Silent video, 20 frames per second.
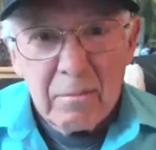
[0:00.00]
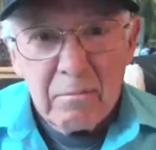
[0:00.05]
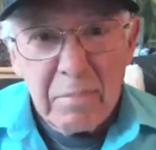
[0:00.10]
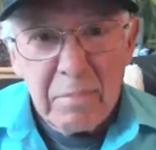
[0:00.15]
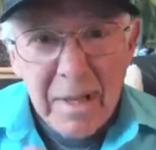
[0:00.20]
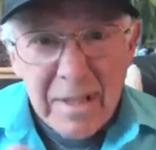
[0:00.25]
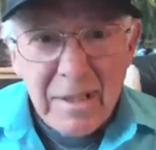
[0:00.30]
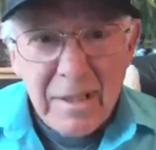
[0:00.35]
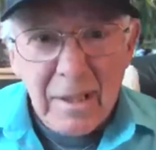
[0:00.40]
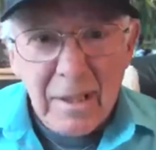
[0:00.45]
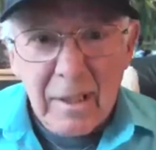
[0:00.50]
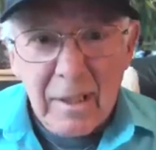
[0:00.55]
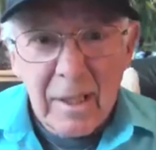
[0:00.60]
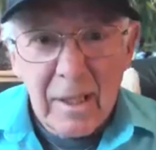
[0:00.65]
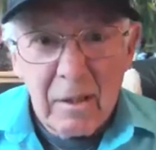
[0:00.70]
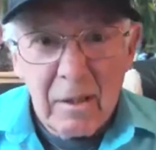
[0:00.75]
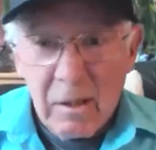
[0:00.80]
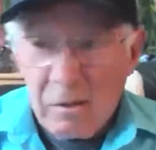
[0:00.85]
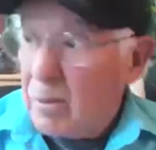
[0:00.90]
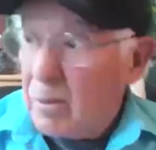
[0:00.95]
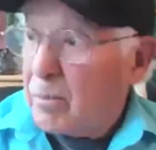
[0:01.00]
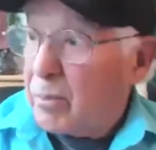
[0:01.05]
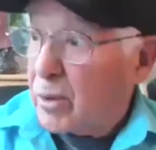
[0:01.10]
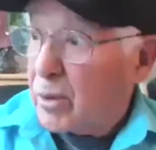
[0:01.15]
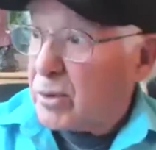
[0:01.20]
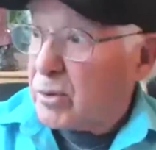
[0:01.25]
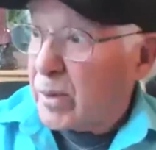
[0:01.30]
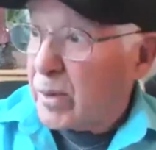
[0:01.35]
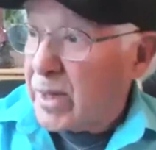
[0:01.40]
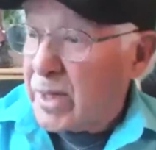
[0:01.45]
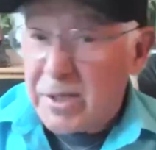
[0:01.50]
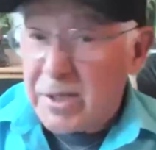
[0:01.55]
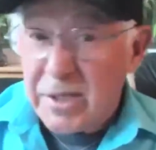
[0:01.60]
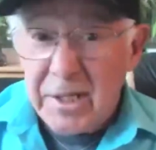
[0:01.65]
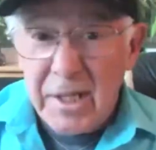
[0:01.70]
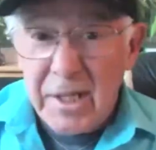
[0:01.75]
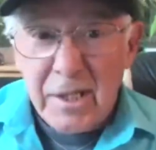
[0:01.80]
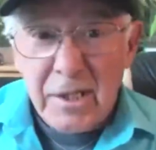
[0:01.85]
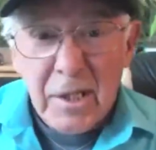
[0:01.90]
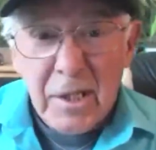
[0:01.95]
Basically, reports what he
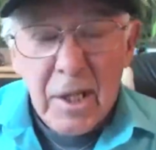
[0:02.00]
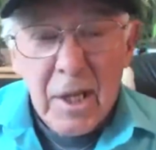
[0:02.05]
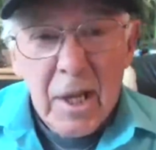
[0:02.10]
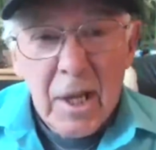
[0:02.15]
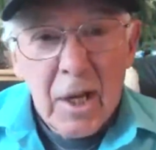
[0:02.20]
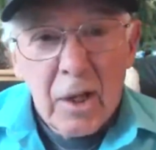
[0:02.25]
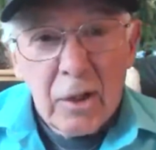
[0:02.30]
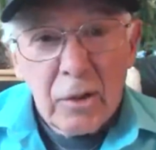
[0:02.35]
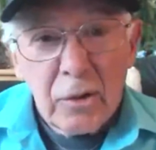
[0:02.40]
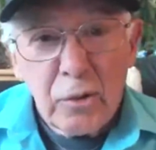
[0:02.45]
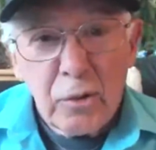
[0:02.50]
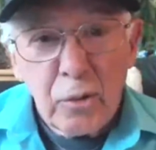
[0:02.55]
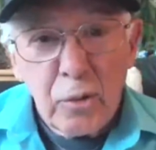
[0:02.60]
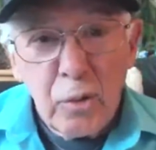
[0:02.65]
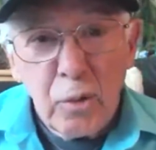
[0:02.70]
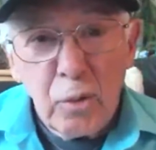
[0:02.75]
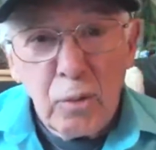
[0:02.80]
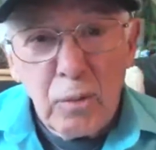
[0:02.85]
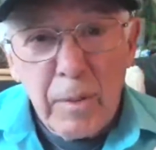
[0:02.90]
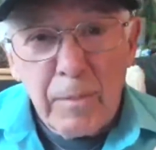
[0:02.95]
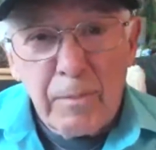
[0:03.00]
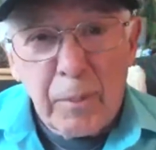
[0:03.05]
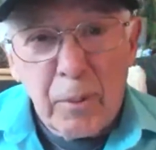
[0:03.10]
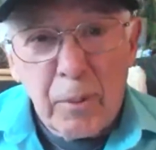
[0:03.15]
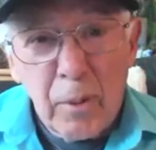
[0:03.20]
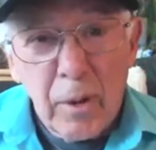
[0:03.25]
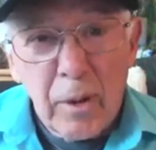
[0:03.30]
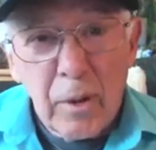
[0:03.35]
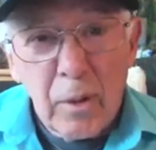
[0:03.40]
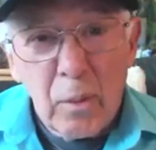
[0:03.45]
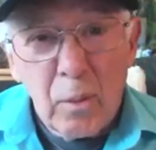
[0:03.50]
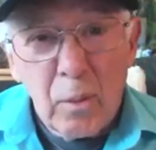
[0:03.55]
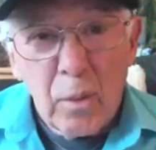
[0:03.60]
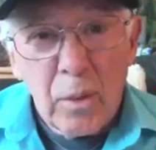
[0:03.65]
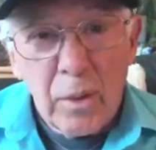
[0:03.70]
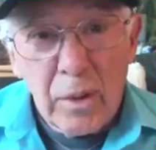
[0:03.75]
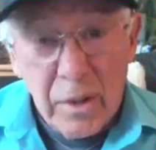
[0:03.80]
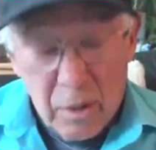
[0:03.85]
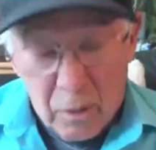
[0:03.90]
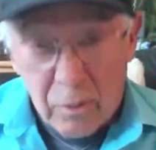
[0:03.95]
sees. Do you report,
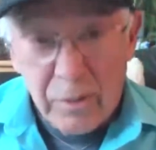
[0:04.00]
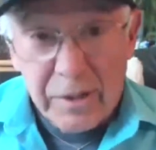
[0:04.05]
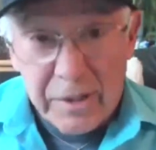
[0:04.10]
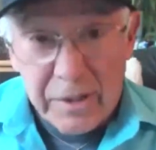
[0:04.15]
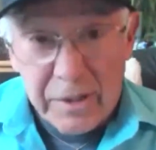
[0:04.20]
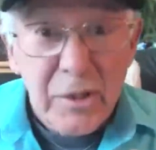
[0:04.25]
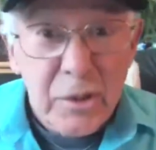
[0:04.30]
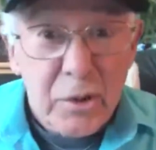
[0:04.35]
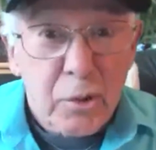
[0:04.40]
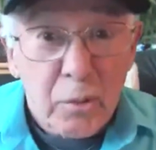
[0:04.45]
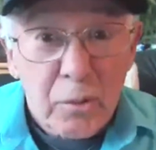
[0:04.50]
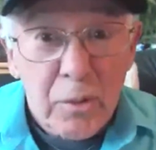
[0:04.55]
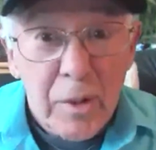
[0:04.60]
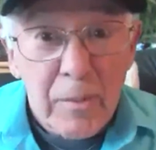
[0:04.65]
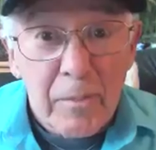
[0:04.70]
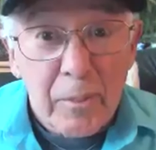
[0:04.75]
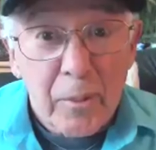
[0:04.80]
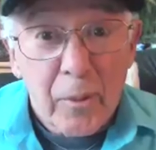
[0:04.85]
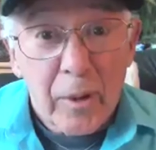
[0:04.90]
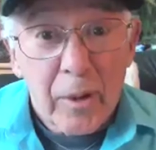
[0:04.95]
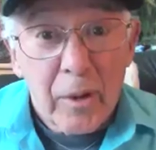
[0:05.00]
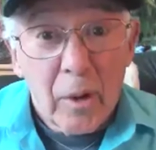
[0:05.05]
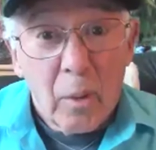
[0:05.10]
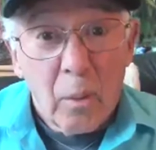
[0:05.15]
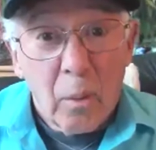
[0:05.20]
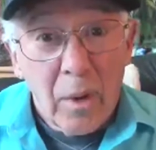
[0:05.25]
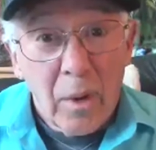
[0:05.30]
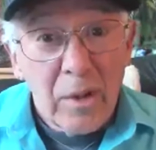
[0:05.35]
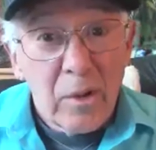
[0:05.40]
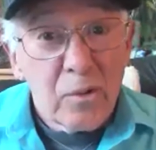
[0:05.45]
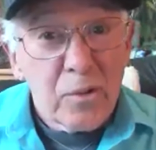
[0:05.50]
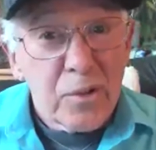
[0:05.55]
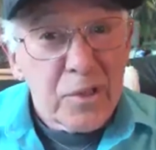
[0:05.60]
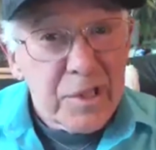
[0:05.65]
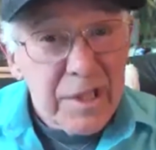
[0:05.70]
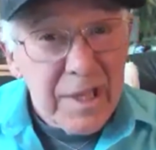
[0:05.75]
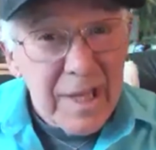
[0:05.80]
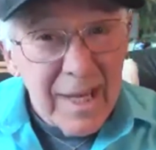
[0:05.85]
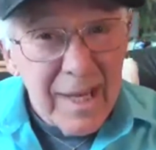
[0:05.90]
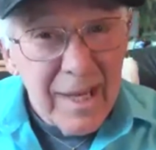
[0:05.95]
or did you report what you
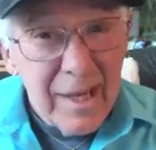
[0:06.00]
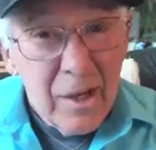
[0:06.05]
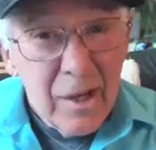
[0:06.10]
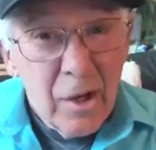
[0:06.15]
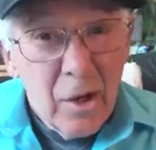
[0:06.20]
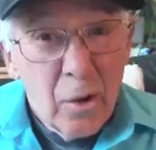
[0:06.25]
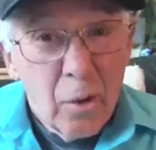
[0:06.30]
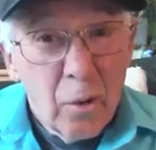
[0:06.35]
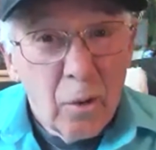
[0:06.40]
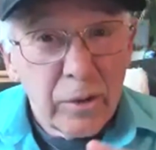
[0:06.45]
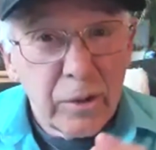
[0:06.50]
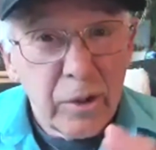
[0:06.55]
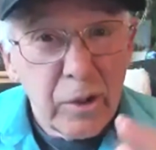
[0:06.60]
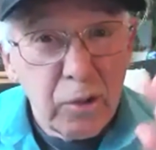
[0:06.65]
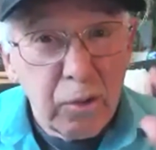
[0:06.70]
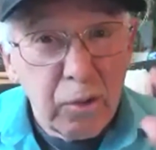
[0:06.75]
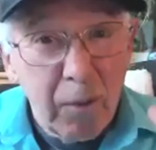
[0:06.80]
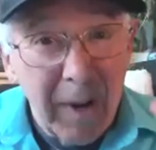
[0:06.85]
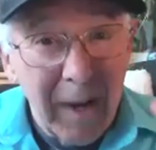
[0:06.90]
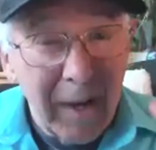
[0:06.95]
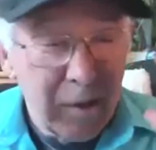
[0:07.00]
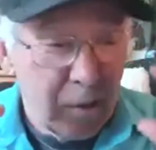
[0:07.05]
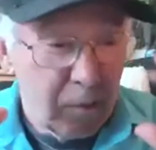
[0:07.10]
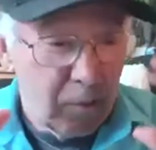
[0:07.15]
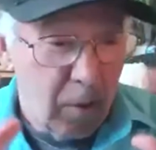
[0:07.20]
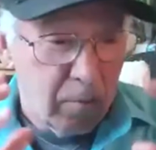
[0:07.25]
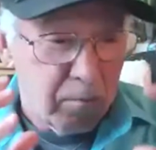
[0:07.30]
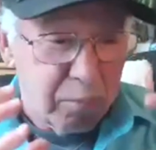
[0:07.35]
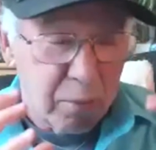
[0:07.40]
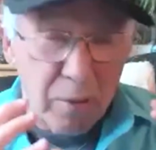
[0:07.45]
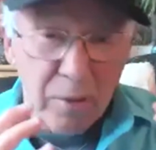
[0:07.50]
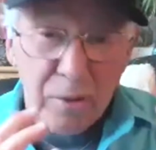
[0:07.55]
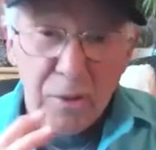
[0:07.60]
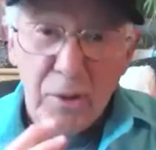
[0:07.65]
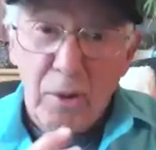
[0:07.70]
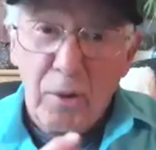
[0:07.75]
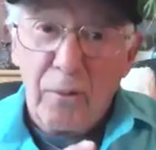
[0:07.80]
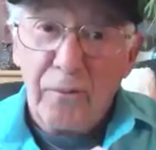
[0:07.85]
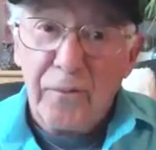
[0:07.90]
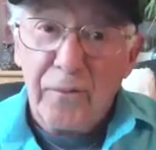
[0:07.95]
see, or did you add your own
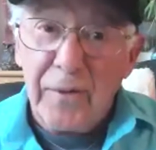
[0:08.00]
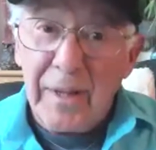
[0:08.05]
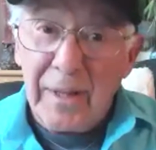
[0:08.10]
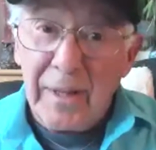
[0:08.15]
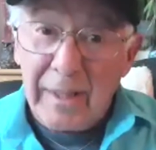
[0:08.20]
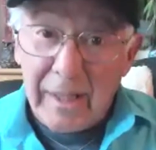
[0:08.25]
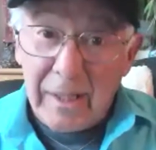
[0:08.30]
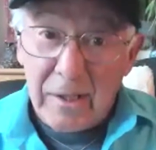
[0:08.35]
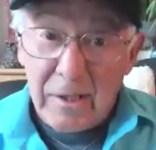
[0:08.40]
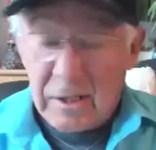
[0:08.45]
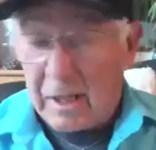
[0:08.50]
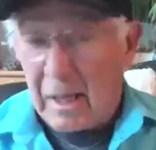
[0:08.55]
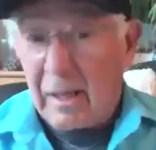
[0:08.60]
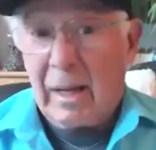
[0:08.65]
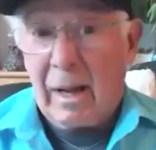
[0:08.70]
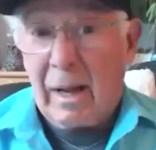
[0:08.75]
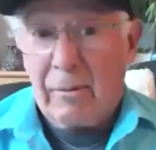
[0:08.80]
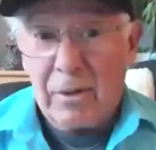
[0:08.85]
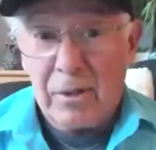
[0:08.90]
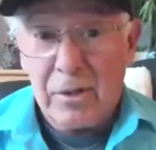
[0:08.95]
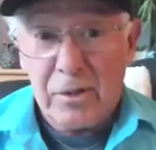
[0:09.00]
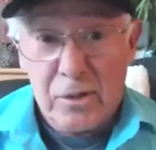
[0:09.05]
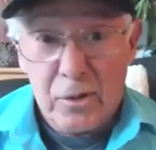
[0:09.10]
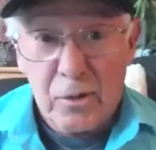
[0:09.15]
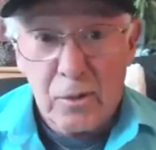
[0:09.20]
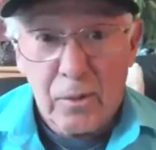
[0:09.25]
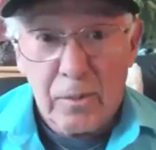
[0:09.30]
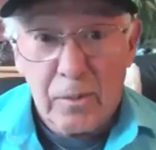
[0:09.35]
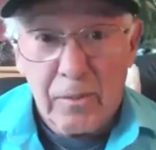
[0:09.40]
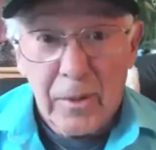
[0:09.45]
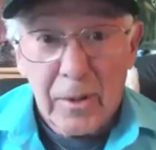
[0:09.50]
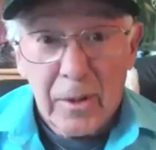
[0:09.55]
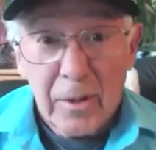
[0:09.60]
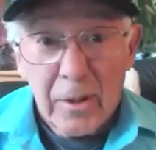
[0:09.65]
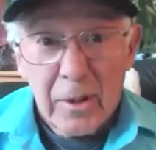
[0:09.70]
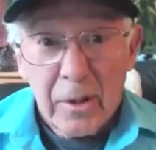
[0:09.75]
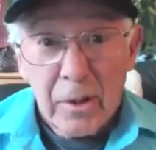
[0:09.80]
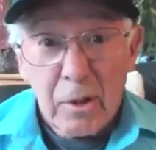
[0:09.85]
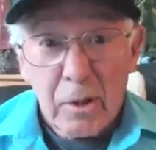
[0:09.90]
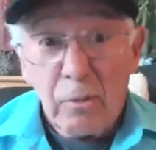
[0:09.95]
personal feelings, like I would assume,
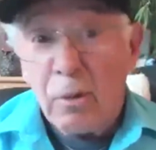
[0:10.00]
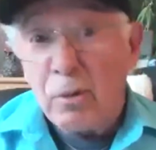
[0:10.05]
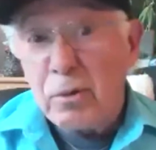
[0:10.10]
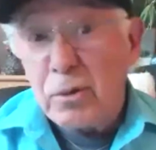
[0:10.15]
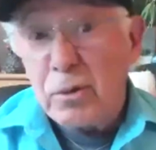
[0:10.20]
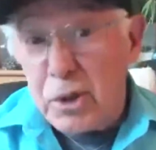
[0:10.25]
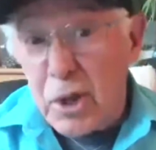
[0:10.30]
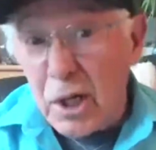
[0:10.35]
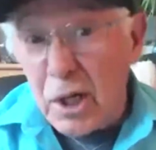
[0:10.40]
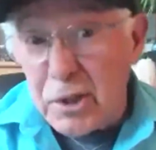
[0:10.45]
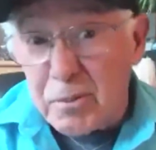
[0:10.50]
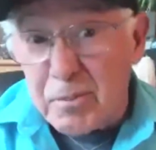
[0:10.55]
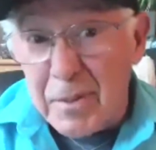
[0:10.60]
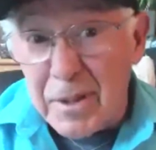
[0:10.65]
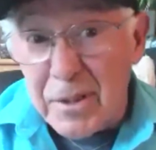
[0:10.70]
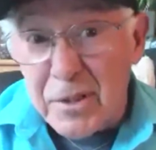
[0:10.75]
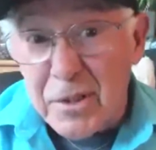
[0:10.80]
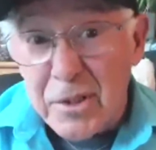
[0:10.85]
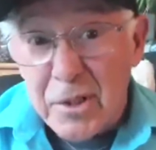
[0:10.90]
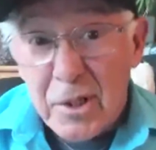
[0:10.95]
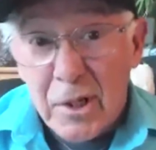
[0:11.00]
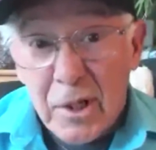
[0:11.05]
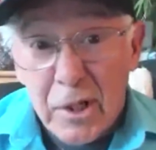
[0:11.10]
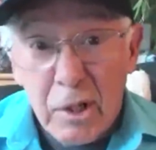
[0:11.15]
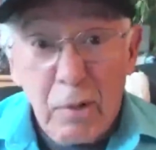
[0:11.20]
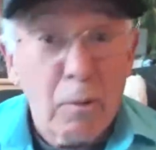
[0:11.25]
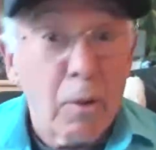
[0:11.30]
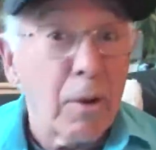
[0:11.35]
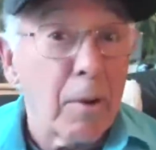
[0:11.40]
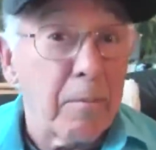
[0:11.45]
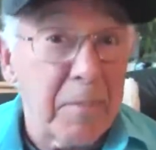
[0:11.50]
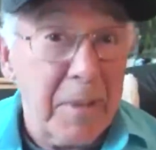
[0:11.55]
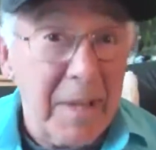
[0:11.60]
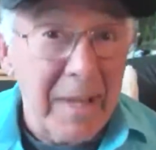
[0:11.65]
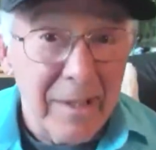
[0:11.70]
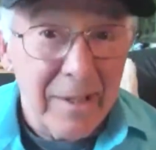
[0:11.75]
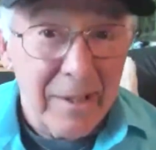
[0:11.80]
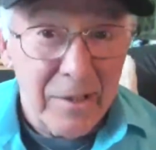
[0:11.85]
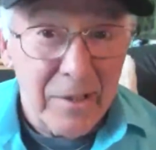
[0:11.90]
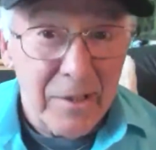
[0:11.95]
your own judgments, your own
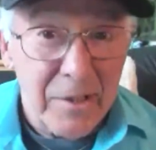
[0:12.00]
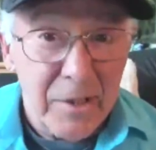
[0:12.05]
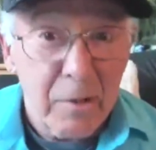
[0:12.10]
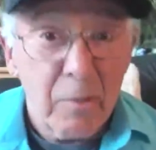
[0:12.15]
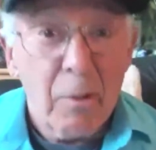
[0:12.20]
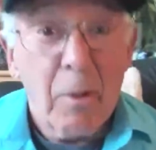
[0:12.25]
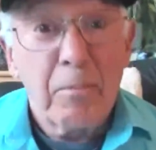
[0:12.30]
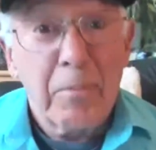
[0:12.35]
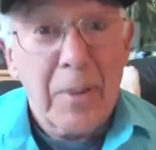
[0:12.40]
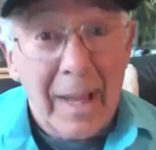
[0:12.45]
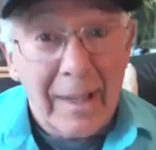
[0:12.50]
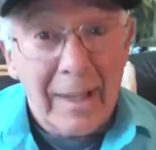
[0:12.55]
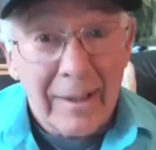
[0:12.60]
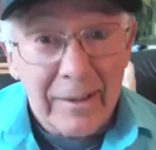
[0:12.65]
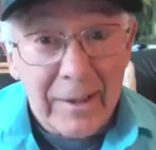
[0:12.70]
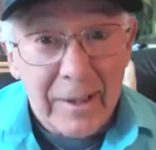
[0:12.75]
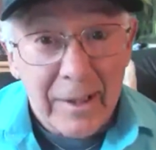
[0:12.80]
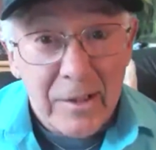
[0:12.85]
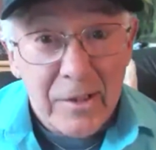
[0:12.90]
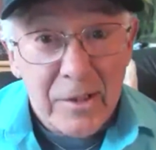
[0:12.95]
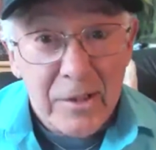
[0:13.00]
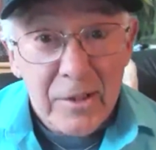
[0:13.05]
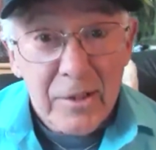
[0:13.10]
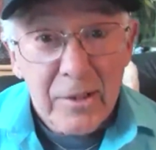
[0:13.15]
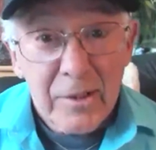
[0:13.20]
opinions, your own politics?